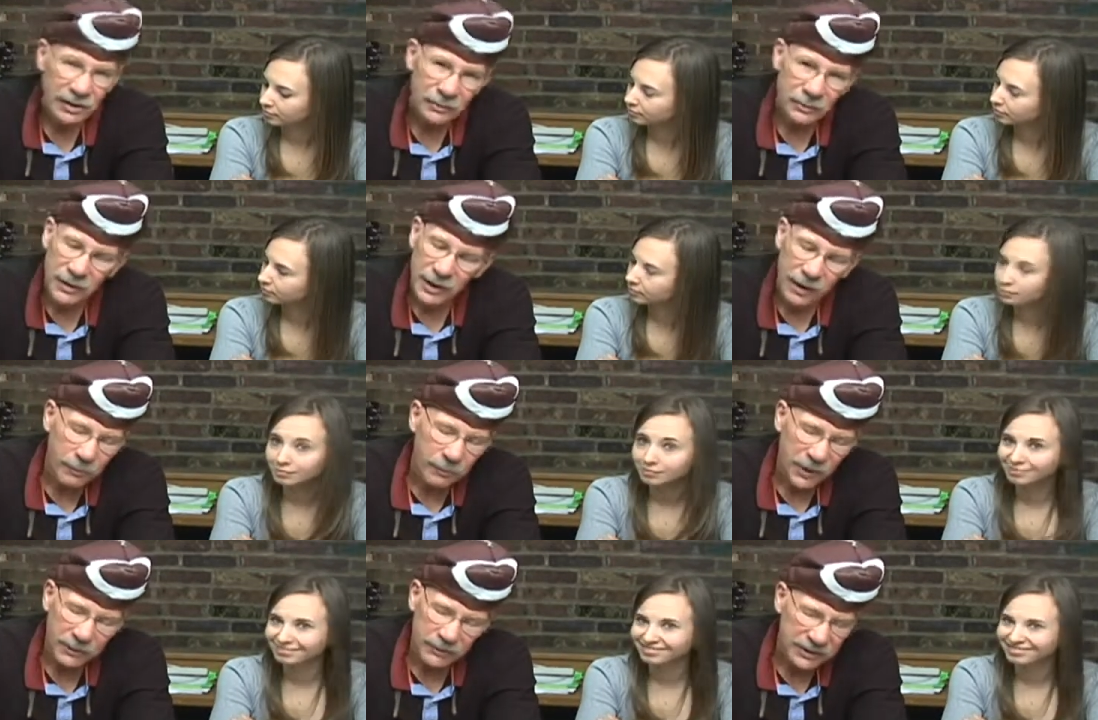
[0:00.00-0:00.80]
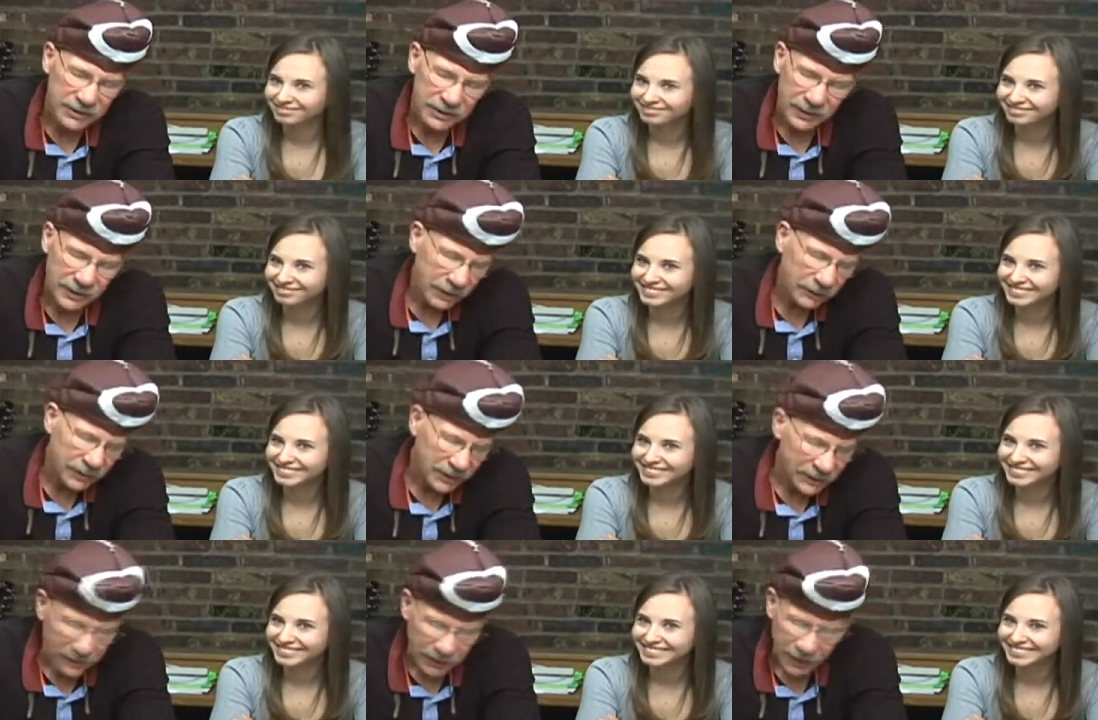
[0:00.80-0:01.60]
Speaker 1: we all make mistakes. I
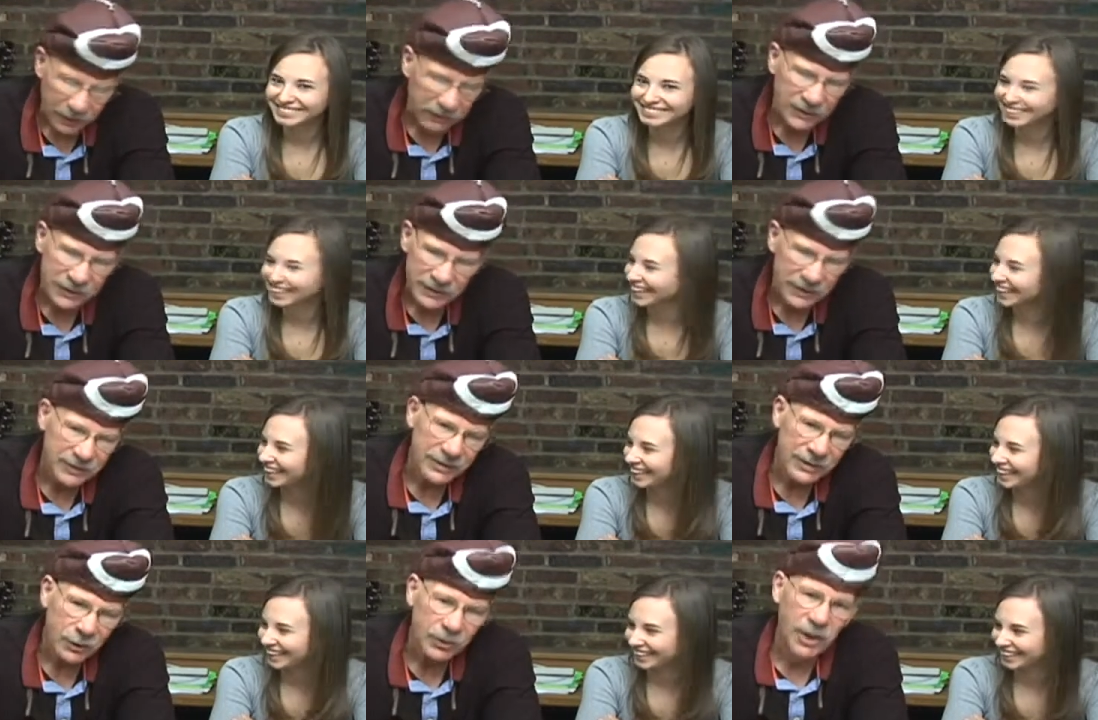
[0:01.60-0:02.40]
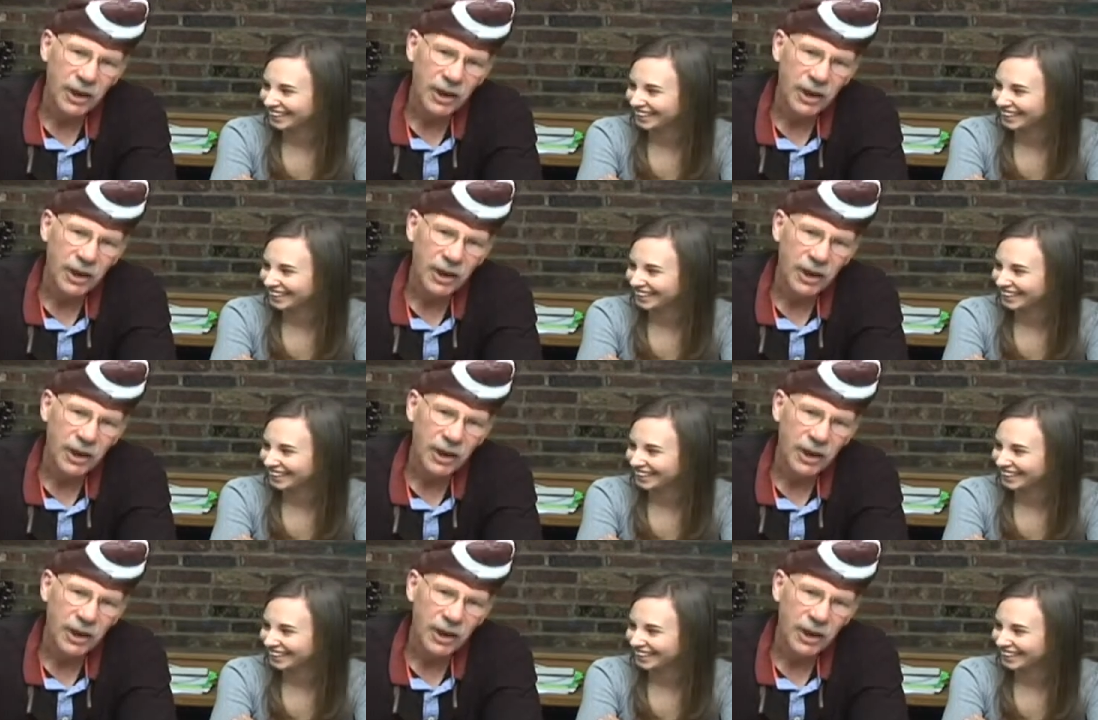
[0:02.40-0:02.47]
mean, it happens. so